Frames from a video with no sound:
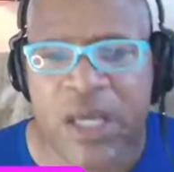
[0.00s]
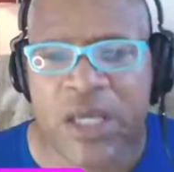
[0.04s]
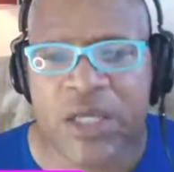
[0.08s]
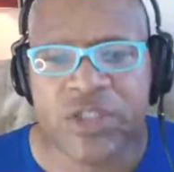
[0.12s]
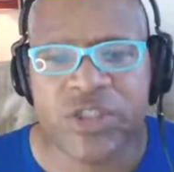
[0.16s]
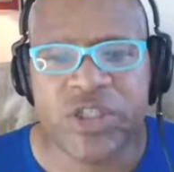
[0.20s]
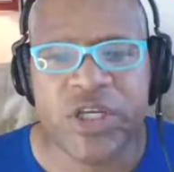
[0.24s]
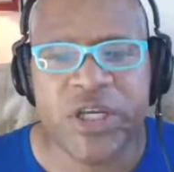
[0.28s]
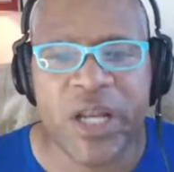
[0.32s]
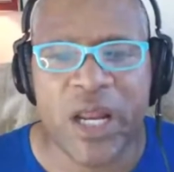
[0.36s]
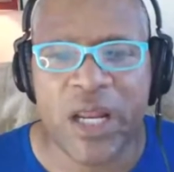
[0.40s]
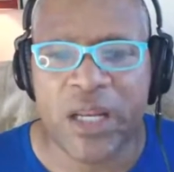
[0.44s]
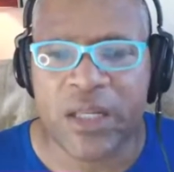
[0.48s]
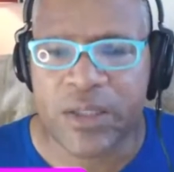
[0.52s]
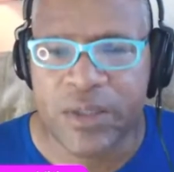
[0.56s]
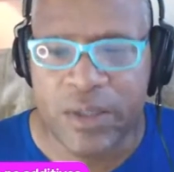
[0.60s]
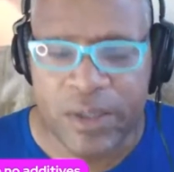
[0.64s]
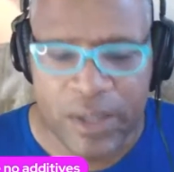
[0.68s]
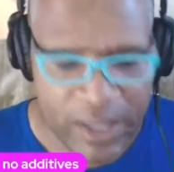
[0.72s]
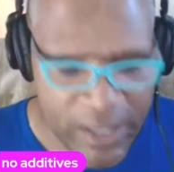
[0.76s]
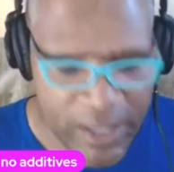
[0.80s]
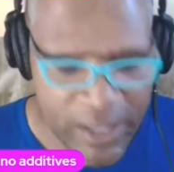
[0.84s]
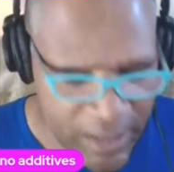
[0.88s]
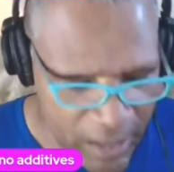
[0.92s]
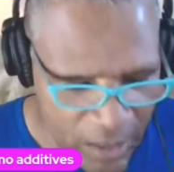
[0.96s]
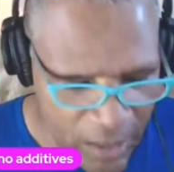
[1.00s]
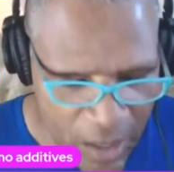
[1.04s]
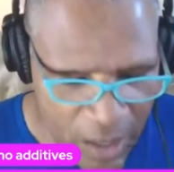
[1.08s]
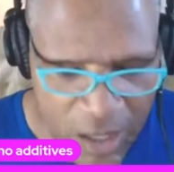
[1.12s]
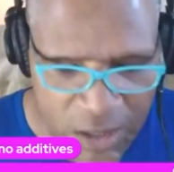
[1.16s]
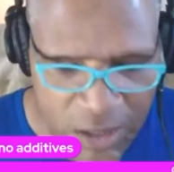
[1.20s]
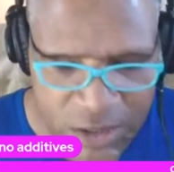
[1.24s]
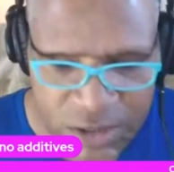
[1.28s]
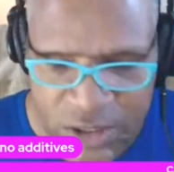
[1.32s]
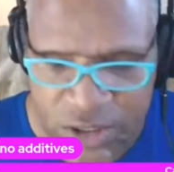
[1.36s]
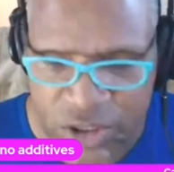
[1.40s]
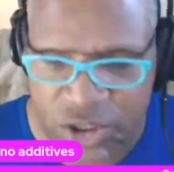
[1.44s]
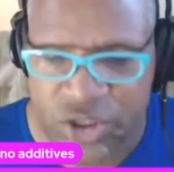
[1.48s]
He done
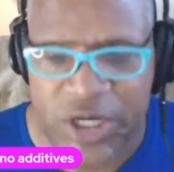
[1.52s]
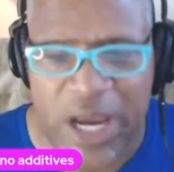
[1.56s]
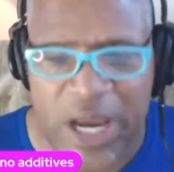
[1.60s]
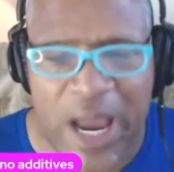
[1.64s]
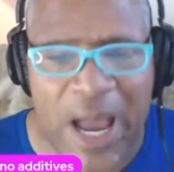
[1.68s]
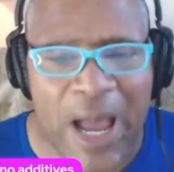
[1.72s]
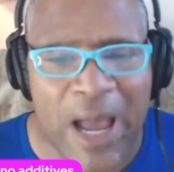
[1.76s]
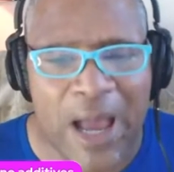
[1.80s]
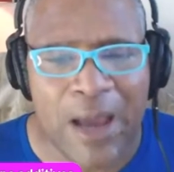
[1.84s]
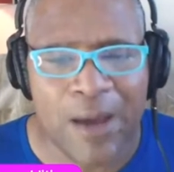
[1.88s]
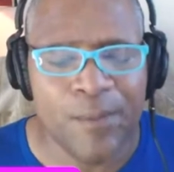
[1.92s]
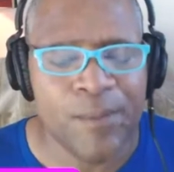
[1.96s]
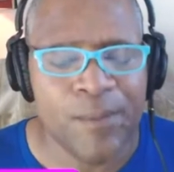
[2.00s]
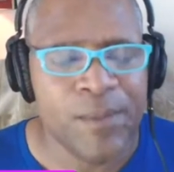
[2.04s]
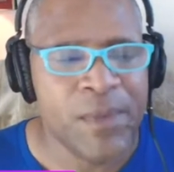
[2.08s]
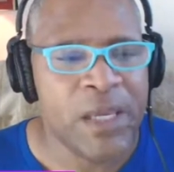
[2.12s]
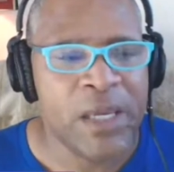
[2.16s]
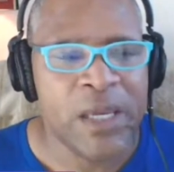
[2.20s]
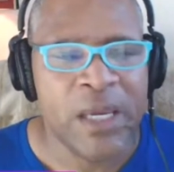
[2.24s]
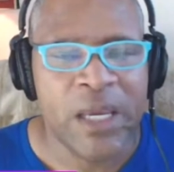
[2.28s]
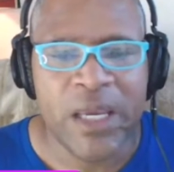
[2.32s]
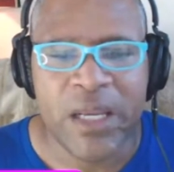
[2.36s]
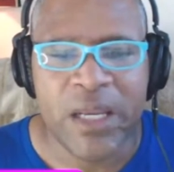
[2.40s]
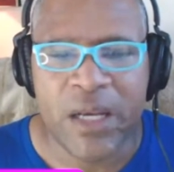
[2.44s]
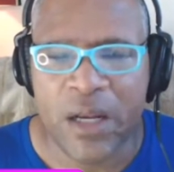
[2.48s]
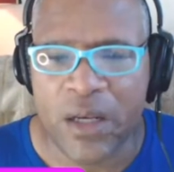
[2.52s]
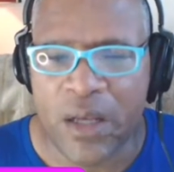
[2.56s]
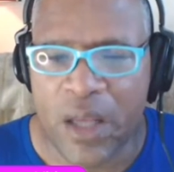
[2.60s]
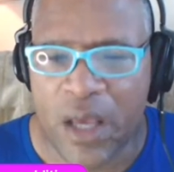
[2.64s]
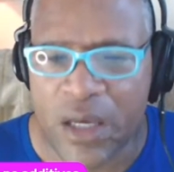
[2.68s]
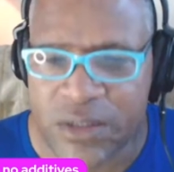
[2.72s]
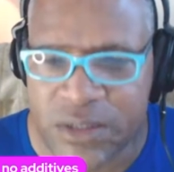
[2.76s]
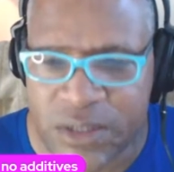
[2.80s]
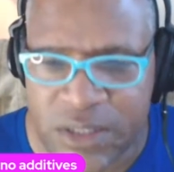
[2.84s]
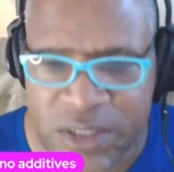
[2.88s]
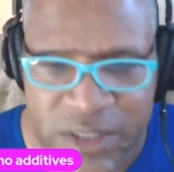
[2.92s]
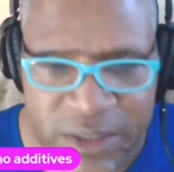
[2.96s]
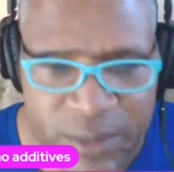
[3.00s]
lost his job. He done
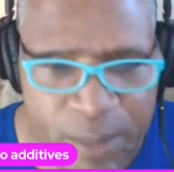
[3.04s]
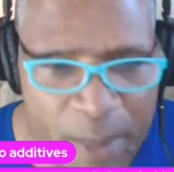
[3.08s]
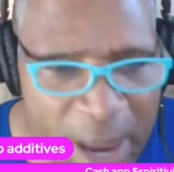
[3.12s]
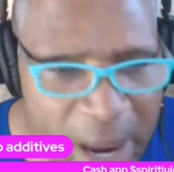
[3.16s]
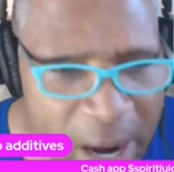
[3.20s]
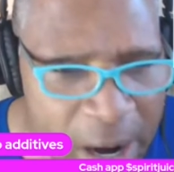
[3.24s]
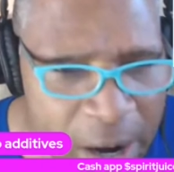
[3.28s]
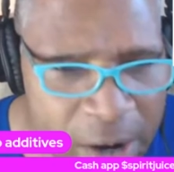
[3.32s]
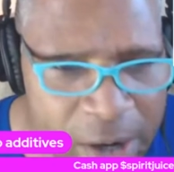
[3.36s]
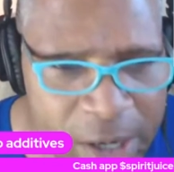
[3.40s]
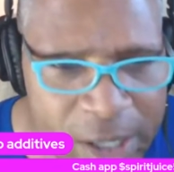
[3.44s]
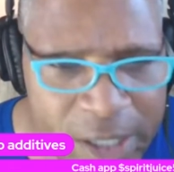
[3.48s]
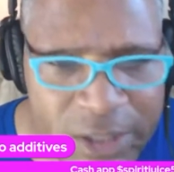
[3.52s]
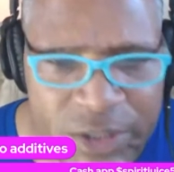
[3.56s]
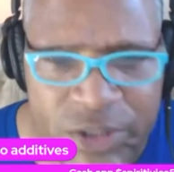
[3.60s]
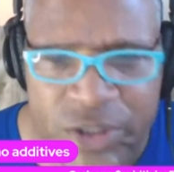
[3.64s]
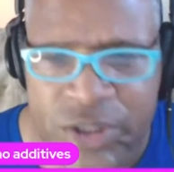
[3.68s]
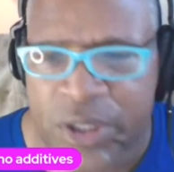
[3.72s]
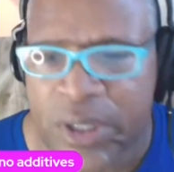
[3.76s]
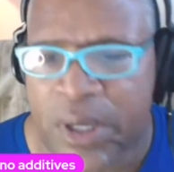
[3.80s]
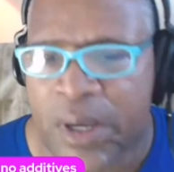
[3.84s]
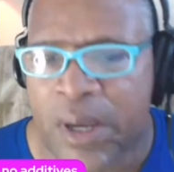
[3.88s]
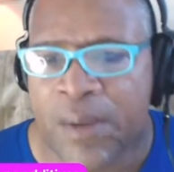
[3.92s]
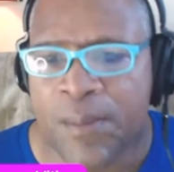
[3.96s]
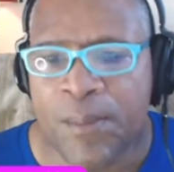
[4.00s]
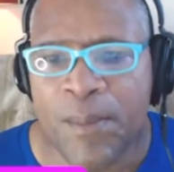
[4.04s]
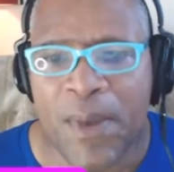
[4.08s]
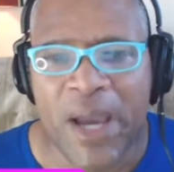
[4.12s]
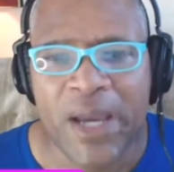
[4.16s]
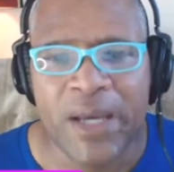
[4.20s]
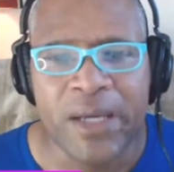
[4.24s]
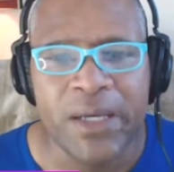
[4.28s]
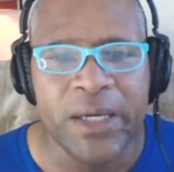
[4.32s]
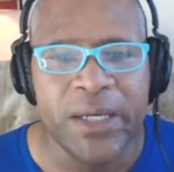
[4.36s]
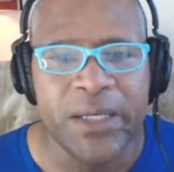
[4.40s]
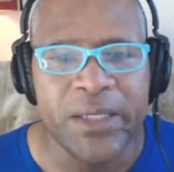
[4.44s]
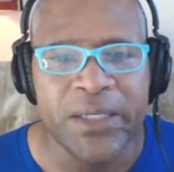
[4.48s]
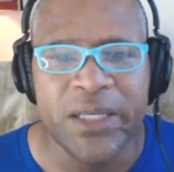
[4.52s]
lost his marriage. My
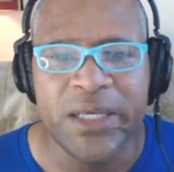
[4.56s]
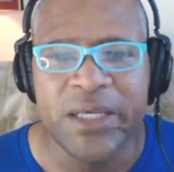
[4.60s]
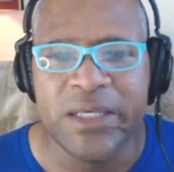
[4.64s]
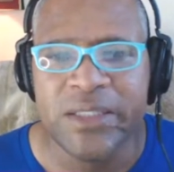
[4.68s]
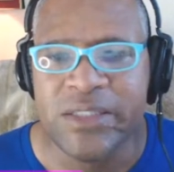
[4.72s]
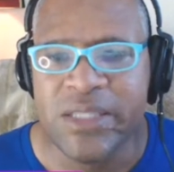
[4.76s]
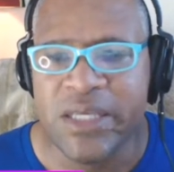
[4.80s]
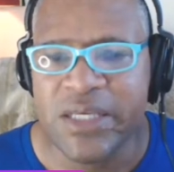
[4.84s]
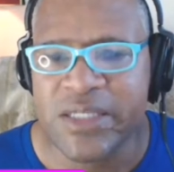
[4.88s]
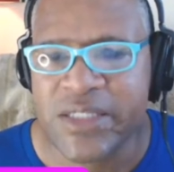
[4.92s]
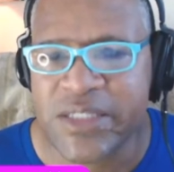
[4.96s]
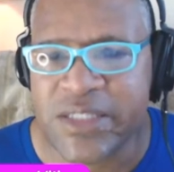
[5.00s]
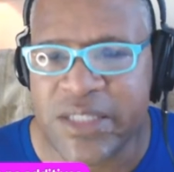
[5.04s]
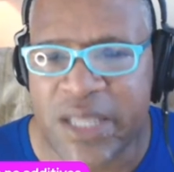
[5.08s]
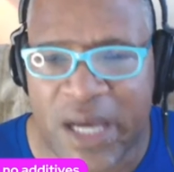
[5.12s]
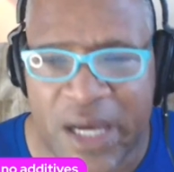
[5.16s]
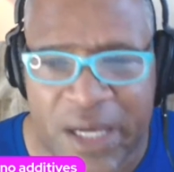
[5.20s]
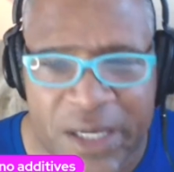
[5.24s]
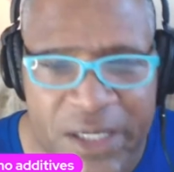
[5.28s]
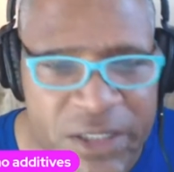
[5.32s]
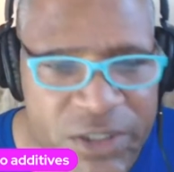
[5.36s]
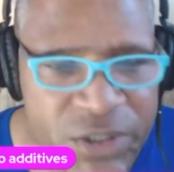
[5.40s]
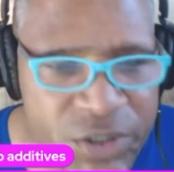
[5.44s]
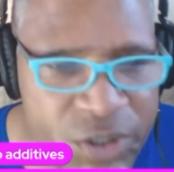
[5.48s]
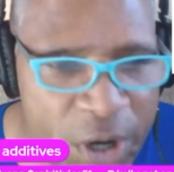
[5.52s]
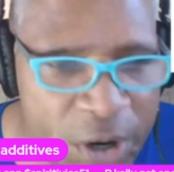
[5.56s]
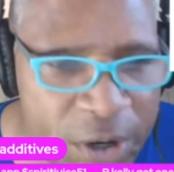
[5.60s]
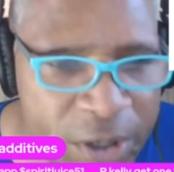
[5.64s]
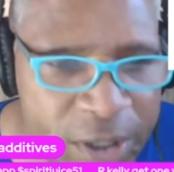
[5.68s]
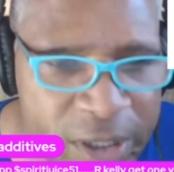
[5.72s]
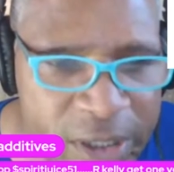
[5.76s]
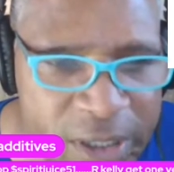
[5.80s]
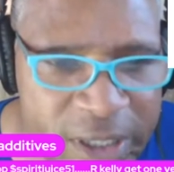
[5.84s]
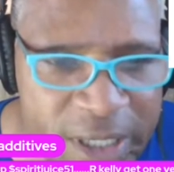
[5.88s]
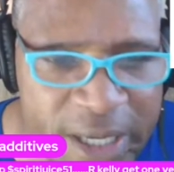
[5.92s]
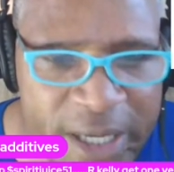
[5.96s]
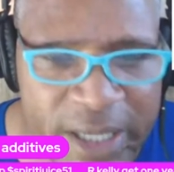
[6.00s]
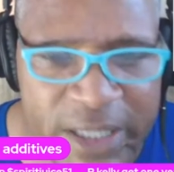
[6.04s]
goodness, his son is
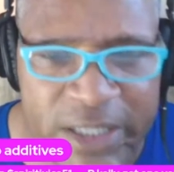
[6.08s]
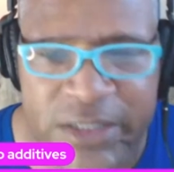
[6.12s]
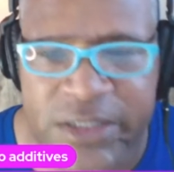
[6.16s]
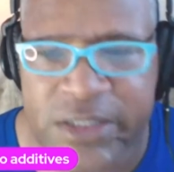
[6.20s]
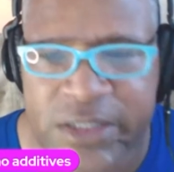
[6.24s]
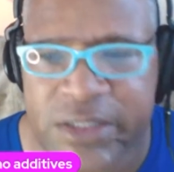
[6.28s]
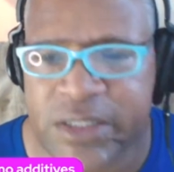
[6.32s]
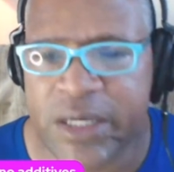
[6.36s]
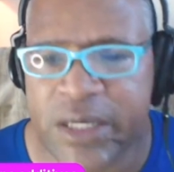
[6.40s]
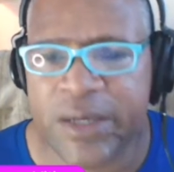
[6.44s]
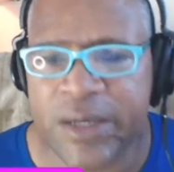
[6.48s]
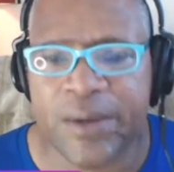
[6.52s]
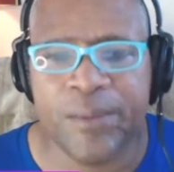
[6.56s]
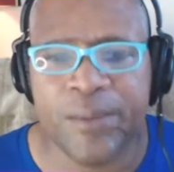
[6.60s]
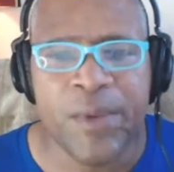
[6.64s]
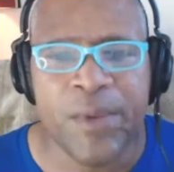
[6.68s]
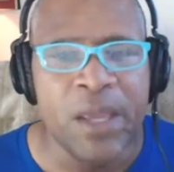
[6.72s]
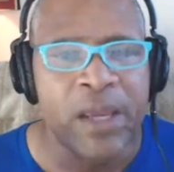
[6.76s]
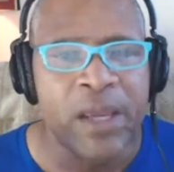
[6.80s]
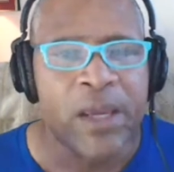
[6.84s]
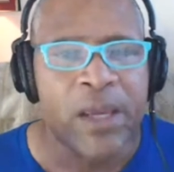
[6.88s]
turning against him.